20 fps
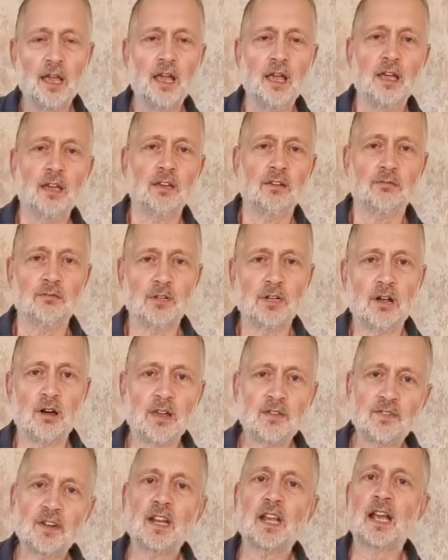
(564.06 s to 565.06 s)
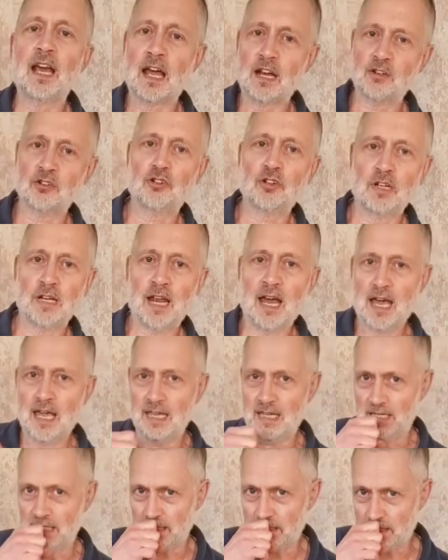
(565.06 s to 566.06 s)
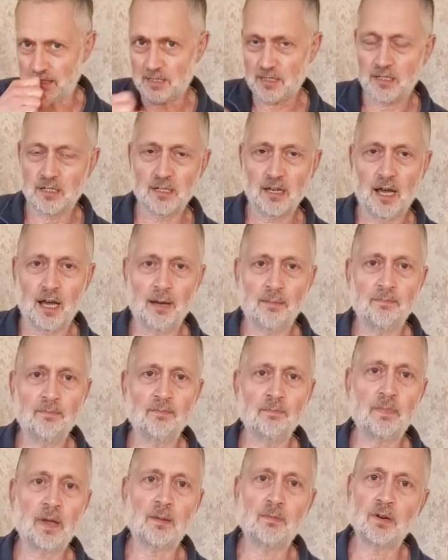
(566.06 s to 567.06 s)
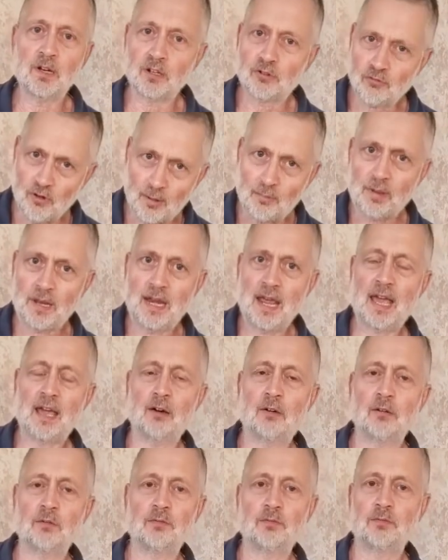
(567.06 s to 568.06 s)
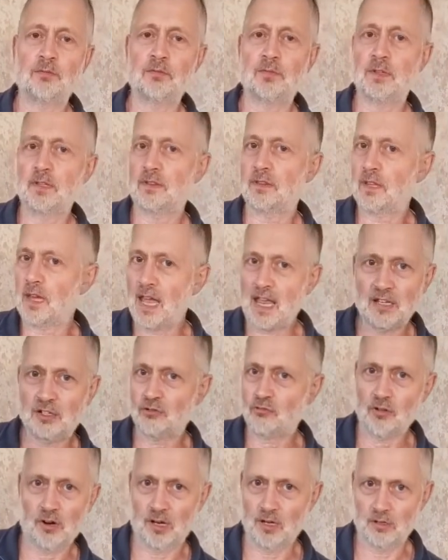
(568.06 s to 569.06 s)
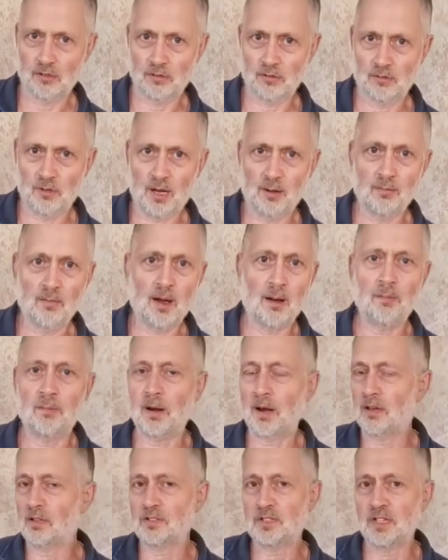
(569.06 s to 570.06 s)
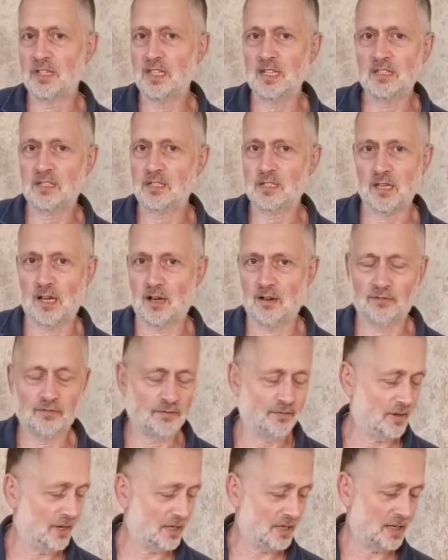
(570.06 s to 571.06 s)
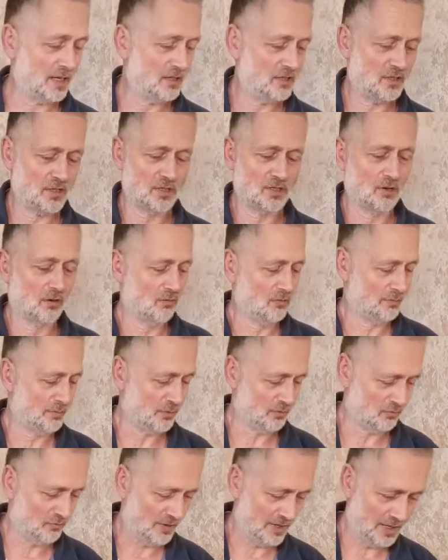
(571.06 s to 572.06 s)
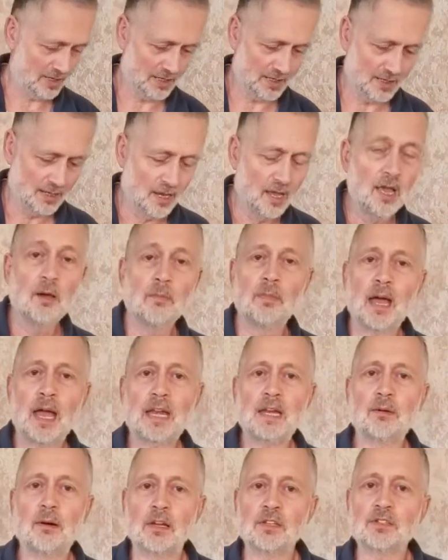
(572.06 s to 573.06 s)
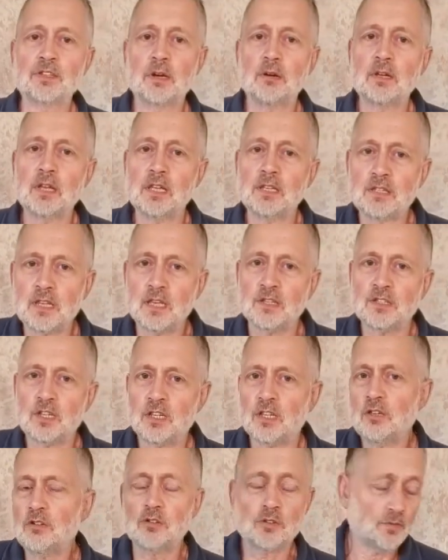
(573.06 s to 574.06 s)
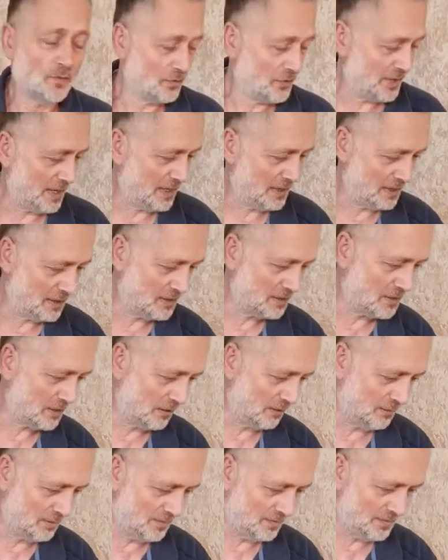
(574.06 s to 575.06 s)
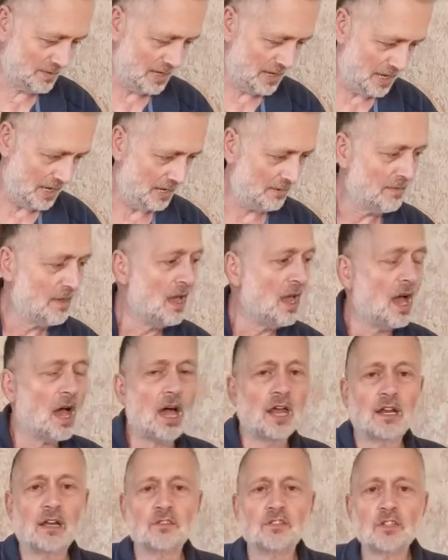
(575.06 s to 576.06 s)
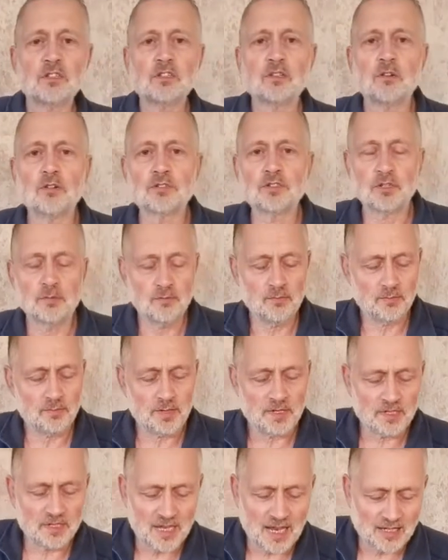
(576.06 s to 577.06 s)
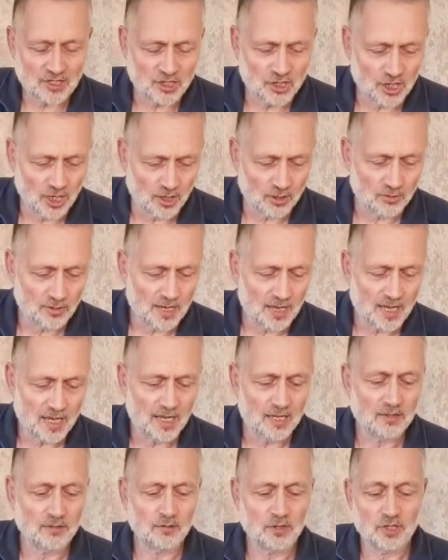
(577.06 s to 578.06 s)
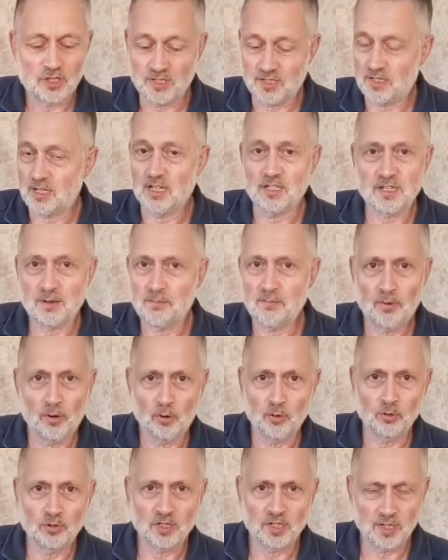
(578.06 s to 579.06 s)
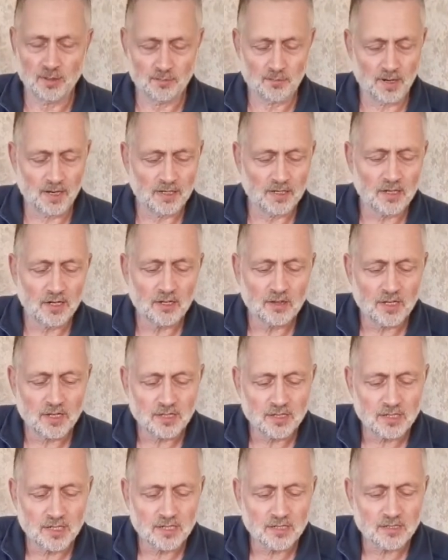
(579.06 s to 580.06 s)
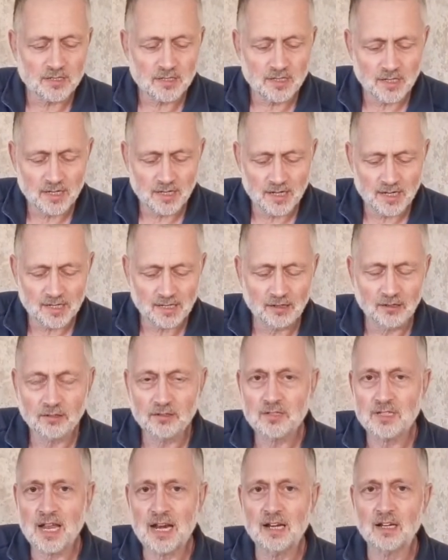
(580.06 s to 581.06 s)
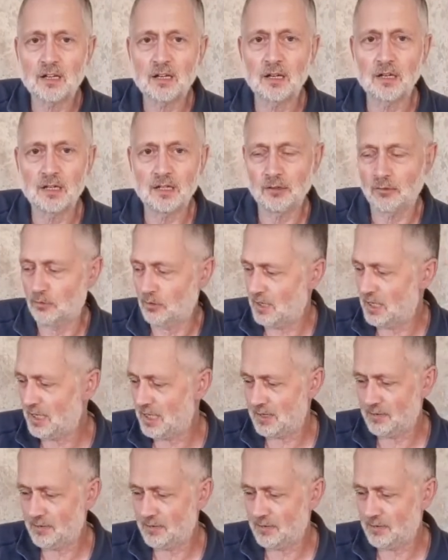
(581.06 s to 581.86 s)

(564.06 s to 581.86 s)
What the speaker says: you know, even in country lanes. People are grubbing out the hedgerow and planting this stuff, and it's just horrible really. But anyway, so it's a useful thing this time of year. And I've just got some pistachio here, which is imported, but you know, these little delicate little leaves,